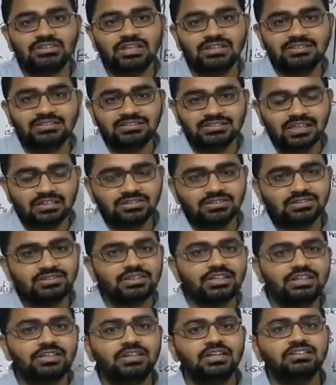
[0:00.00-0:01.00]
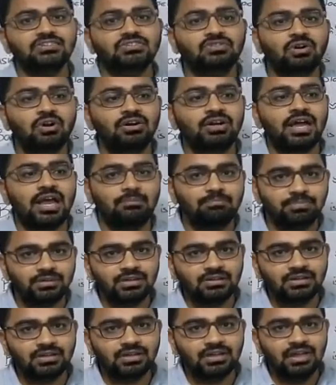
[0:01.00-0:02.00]
that such a thing does not
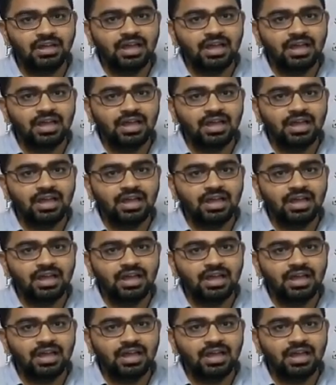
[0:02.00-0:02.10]
happen,